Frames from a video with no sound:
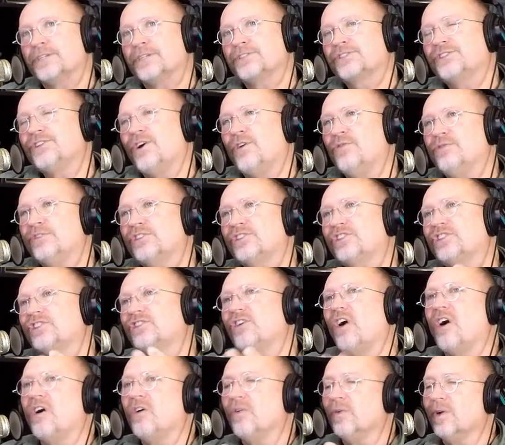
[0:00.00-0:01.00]
So
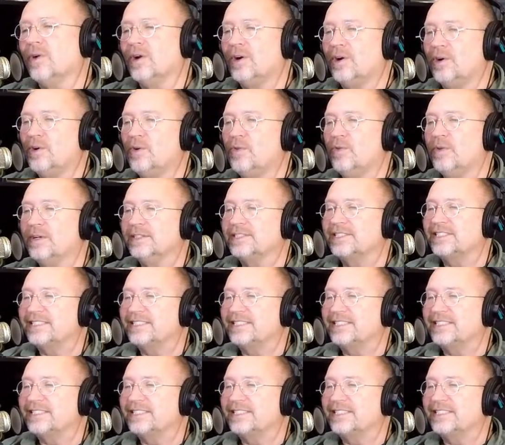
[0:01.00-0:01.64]
sorrow,